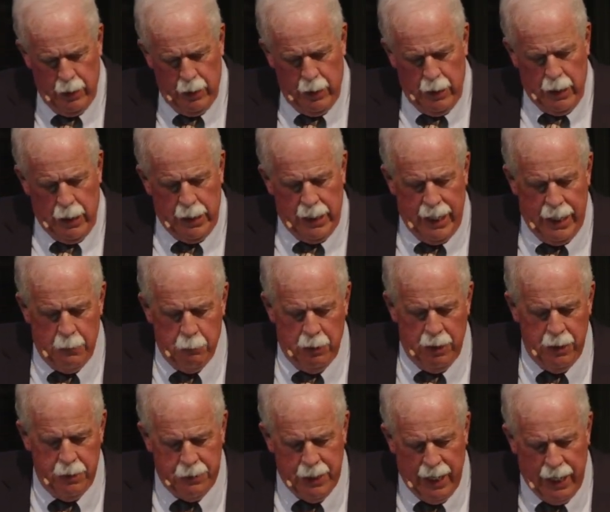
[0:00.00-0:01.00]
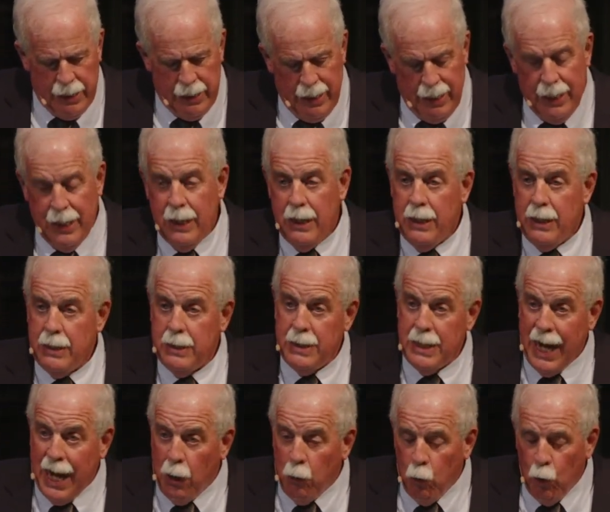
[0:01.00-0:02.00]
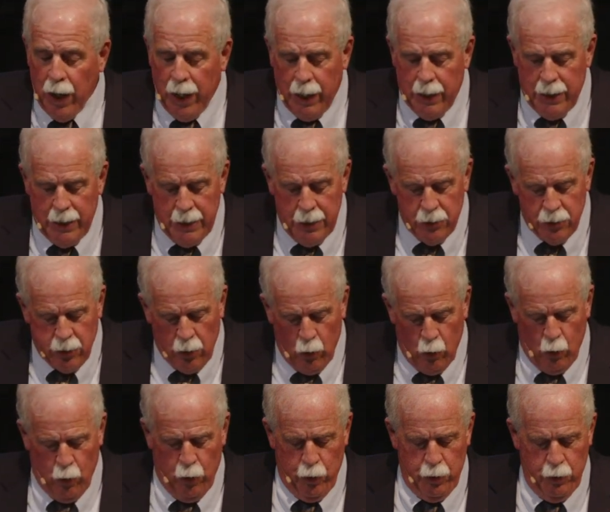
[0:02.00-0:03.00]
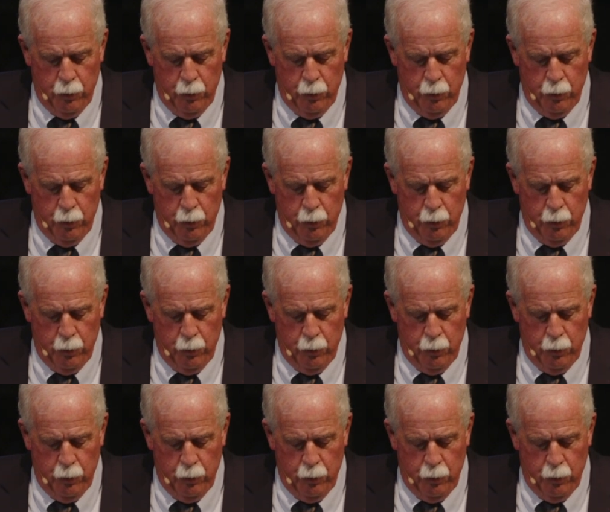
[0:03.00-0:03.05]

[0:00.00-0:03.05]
and namely that Yahweh, his Lord,